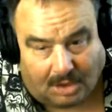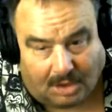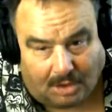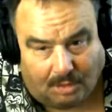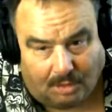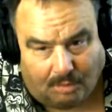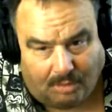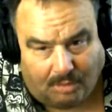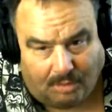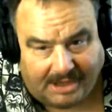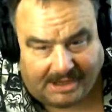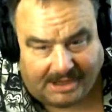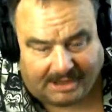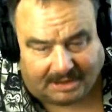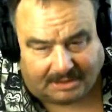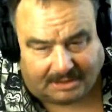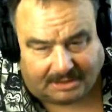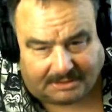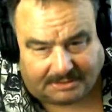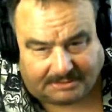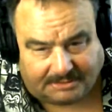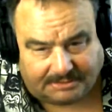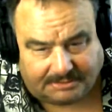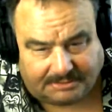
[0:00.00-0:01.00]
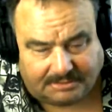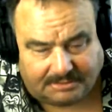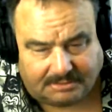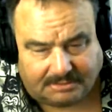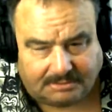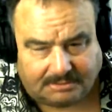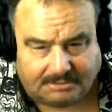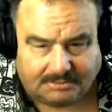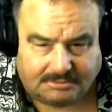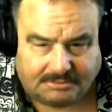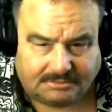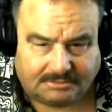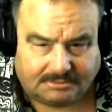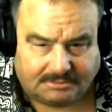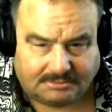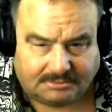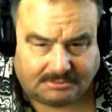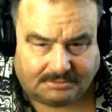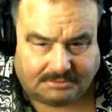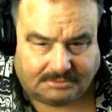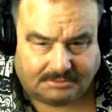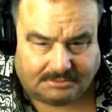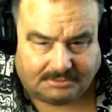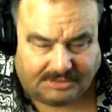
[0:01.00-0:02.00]
Oh, well.
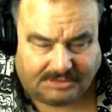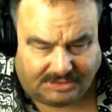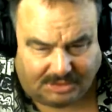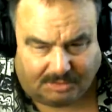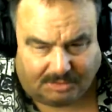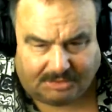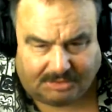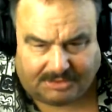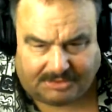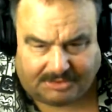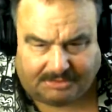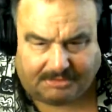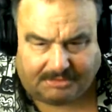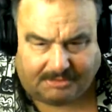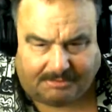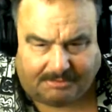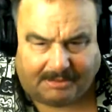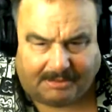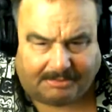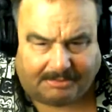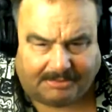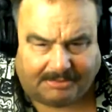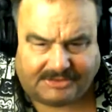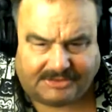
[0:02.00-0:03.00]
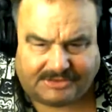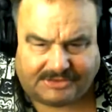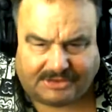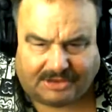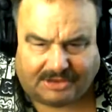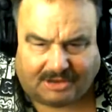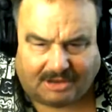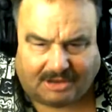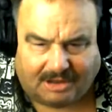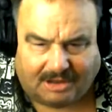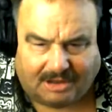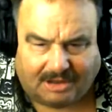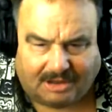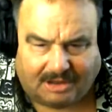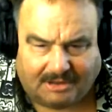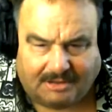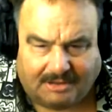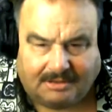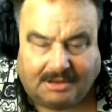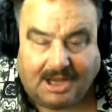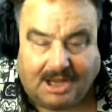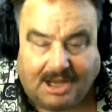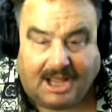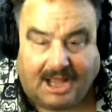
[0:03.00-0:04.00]
We know where the Republicans
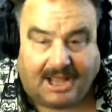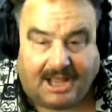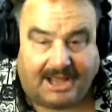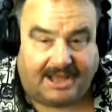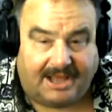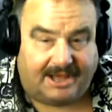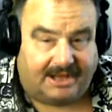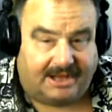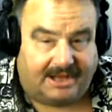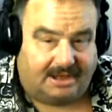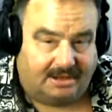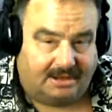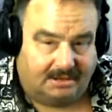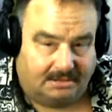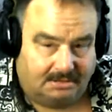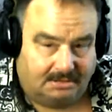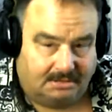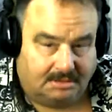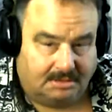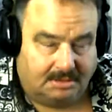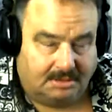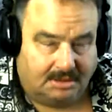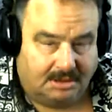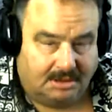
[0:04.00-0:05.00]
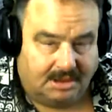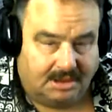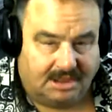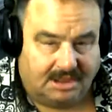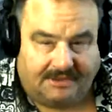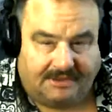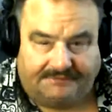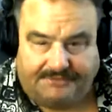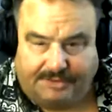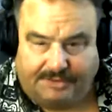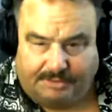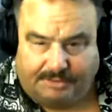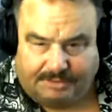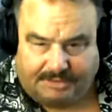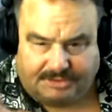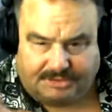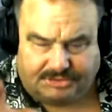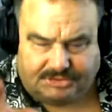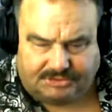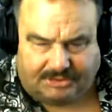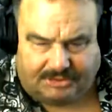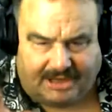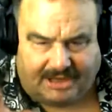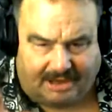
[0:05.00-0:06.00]
are. Hey, if you
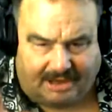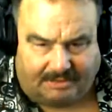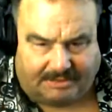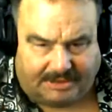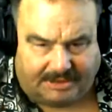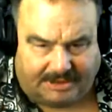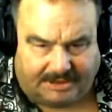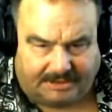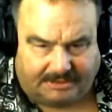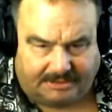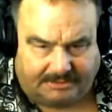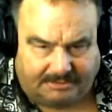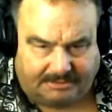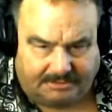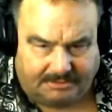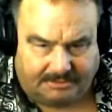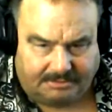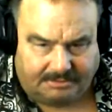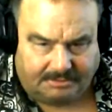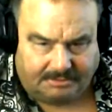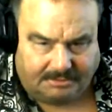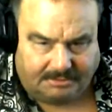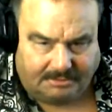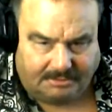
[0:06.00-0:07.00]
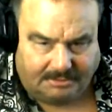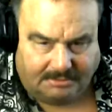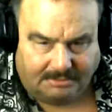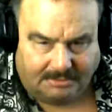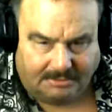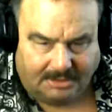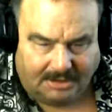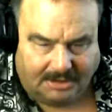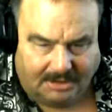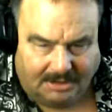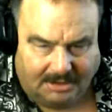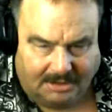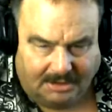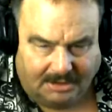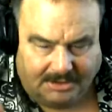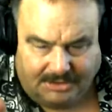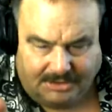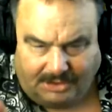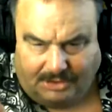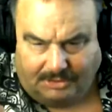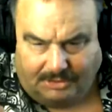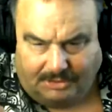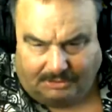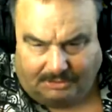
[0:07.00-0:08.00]
were drowning,
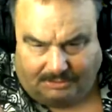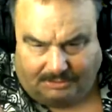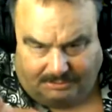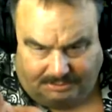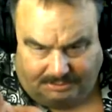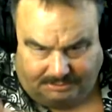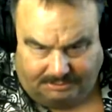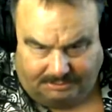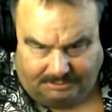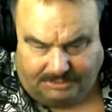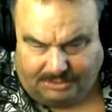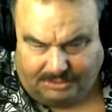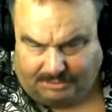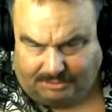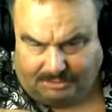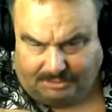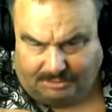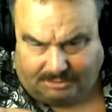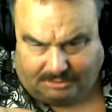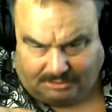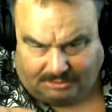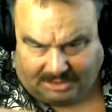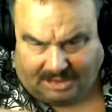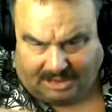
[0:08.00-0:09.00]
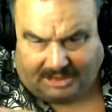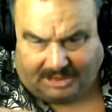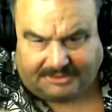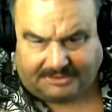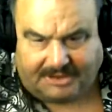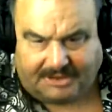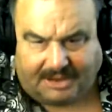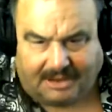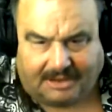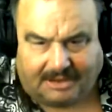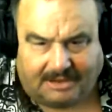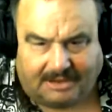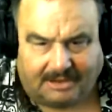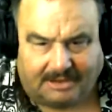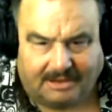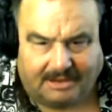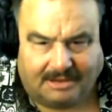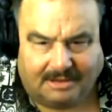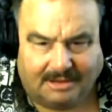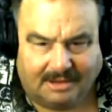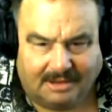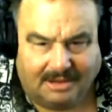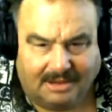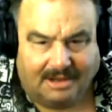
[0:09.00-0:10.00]
you, you out
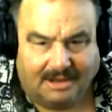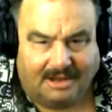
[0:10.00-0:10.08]
there,